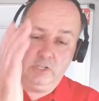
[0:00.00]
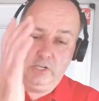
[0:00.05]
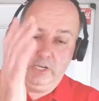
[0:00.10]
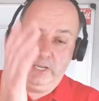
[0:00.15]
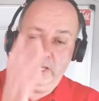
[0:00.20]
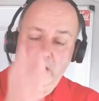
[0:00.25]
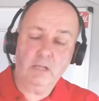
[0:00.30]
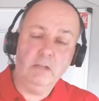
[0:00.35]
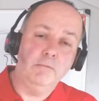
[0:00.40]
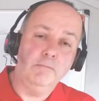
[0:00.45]

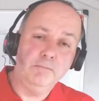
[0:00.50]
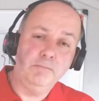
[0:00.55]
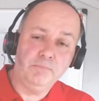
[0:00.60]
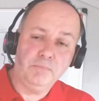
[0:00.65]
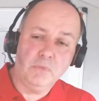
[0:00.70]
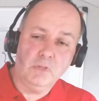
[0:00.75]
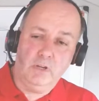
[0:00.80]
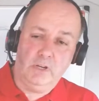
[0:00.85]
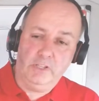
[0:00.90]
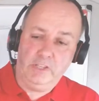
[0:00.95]
clear.
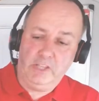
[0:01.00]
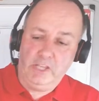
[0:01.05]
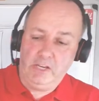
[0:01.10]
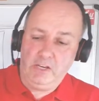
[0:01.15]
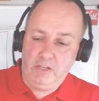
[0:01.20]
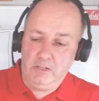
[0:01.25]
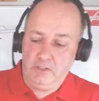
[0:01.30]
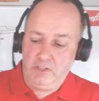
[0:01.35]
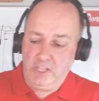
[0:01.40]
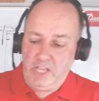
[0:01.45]
And then
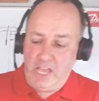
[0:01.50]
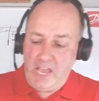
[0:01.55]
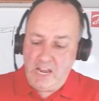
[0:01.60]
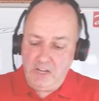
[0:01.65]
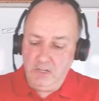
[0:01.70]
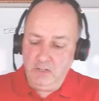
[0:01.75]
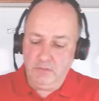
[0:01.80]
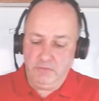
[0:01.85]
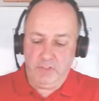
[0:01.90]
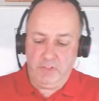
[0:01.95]
at the
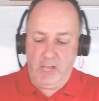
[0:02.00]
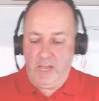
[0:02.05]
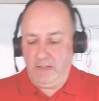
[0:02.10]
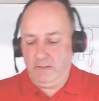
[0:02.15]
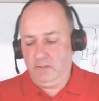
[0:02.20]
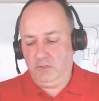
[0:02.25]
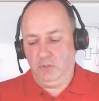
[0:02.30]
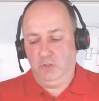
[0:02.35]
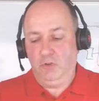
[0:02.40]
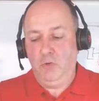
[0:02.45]
end of that
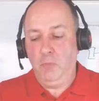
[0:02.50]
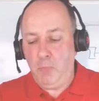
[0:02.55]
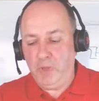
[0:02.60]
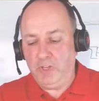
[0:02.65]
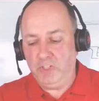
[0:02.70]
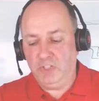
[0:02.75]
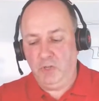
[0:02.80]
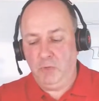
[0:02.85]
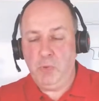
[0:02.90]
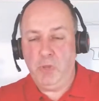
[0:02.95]
sort of
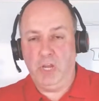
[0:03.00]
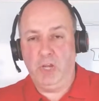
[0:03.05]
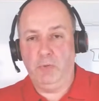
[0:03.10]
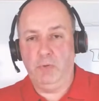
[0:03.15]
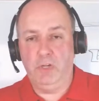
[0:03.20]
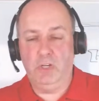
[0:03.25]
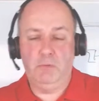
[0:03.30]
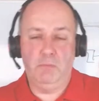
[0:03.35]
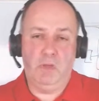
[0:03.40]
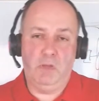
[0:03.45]
busy
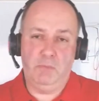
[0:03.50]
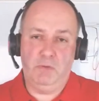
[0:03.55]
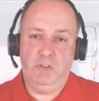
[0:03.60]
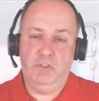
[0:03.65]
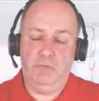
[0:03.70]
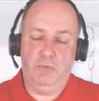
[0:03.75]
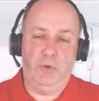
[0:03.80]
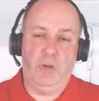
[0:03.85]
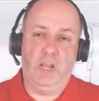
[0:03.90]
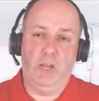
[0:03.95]
period, maybe
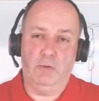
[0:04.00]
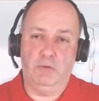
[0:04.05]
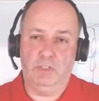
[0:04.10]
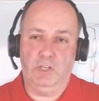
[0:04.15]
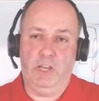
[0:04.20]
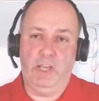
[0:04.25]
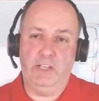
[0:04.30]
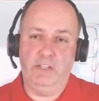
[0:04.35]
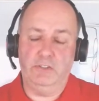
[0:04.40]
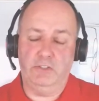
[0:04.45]
3 hours
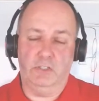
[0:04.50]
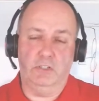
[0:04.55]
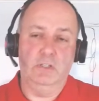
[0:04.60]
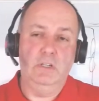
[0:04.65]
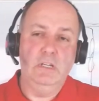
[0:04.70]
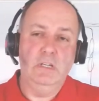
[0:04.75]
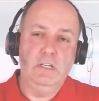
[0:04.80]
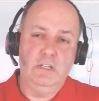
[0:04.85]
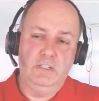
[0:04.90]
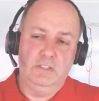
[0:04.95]
later, as
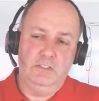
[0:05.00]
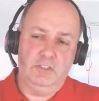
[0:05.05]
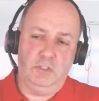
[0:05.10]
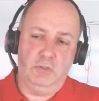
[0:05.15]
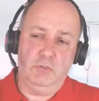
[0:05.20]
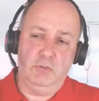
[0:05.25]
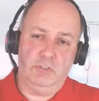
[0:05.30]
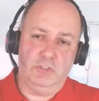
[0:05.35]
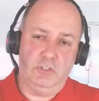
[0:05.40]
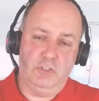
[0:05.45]

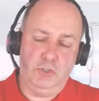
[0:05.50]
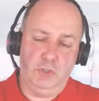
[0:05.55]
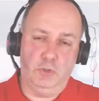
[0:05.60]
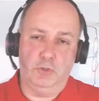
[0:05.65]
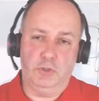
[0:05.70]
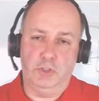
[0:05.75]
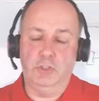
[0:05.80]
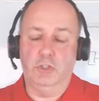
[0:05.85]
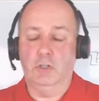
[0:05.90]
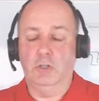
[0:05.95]
soon as they
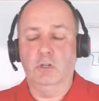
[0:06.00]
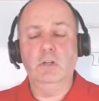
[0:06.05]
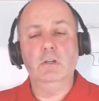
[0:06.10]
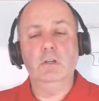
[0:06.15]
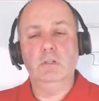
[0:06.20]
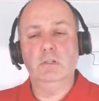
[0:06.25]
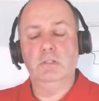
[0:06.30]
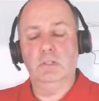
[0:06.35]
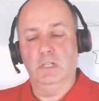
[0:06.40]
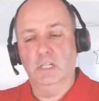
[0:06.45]
shut the door,
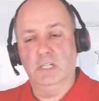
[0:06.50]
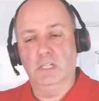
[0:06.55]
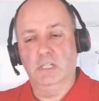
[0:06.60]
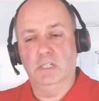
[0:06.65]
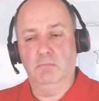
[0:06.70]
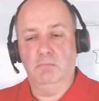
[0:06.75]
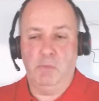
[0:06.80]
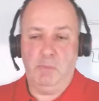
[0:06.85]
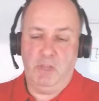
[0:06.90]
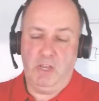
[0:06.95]

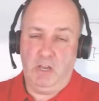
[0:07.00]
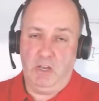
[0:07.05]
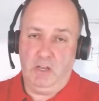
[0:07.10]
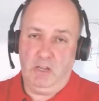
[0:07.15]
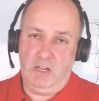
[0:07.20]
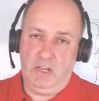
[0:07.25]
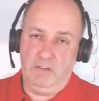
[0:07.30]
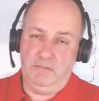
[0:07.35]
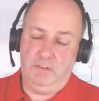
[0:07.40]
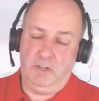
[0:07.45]
maybe
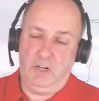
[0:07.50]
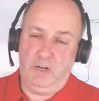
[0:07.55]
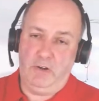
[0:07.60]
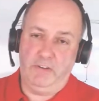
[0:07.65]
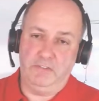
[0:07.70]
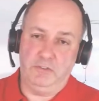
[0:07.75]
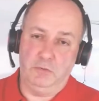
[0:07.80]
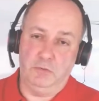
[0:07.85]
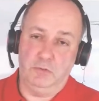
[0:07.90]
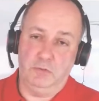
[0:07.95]
half an hour
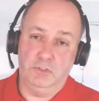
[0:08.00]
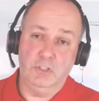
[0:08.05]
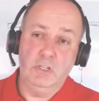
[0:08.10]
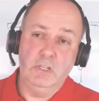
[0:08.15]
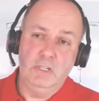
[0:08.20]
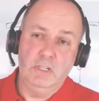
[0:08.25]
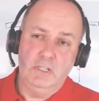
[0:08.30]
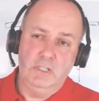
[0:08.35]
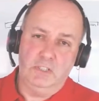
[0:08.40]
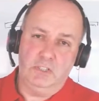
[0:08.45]
afterwards,
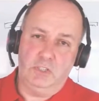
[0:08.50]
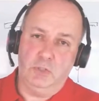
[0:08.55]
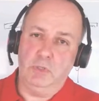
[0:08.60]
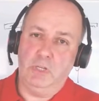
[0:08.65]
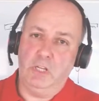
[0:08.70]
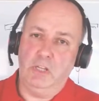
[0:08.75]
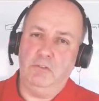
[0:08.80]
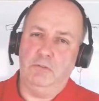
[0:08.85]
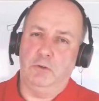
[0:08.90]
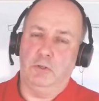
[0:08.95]
do a
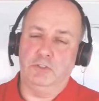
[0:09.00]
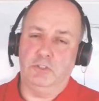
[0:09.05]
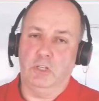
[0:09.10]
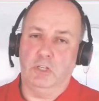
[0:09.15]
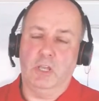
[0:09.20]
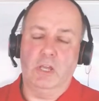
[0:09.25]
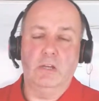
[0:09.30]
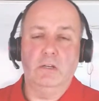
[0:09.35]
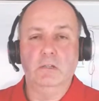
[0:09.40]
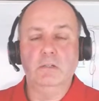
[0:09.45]
defrost
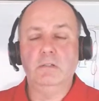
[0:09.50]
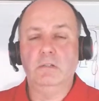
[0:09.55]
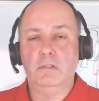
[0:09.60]
again.